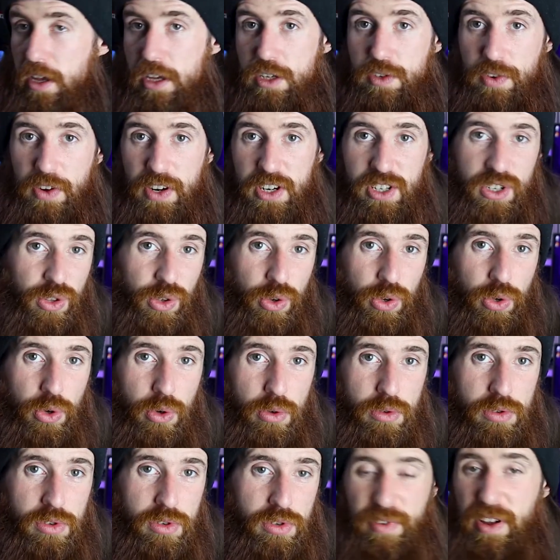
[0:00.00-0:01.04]
As far as look
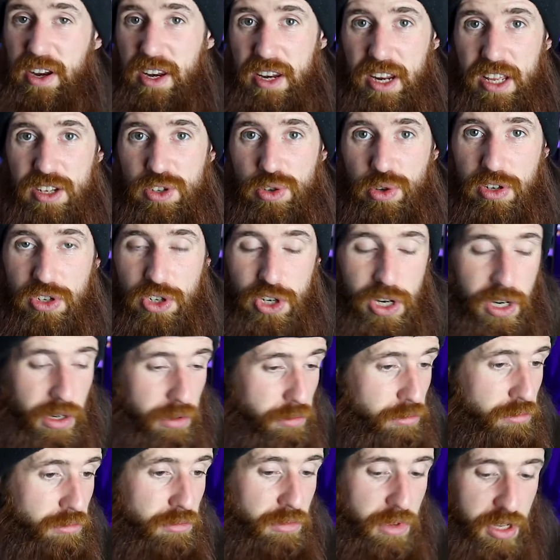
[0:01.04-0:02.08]
goes, very nice looking
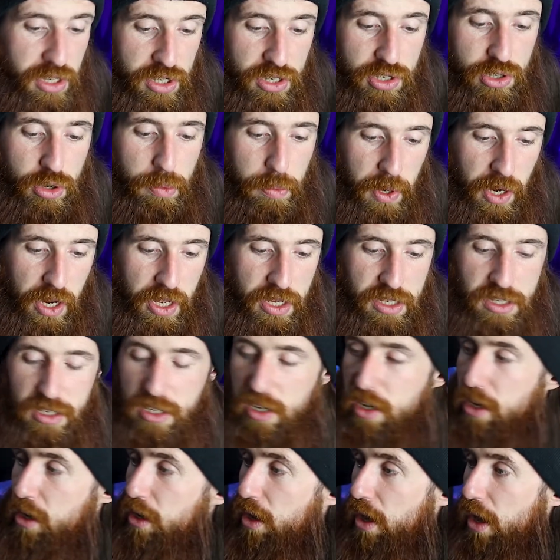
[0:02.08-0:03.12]
chair. It's super
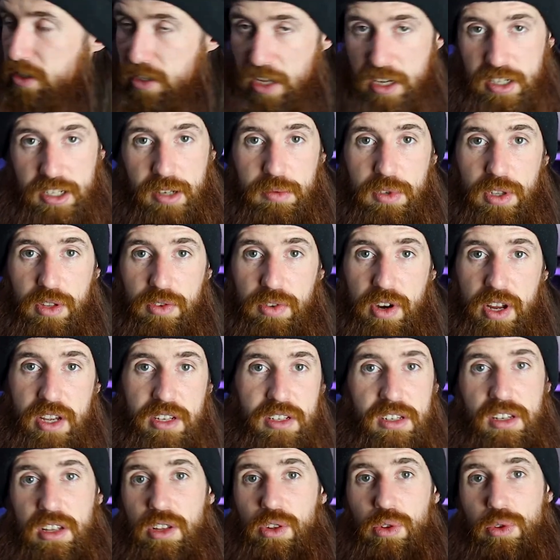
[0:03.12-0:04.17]
nice. Stacks up to the
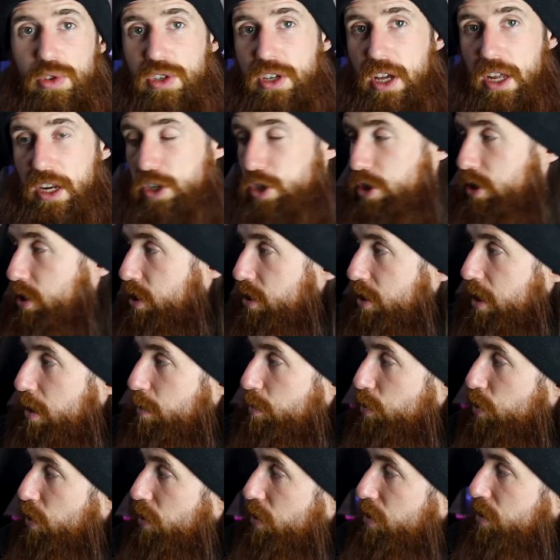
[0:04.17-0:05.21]
rest. It looks kind of just the same.
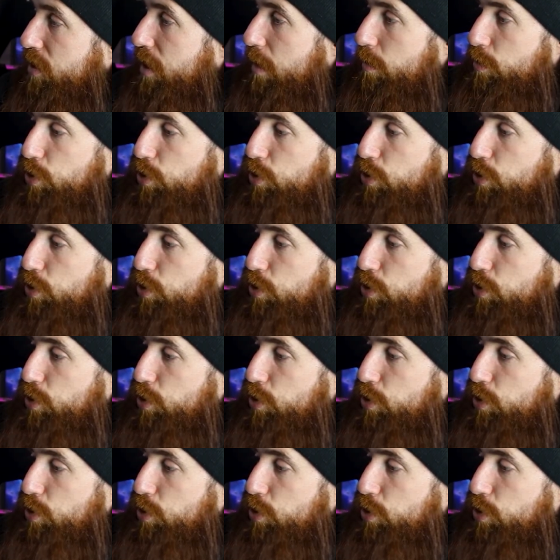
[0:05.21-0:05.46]
It's got the same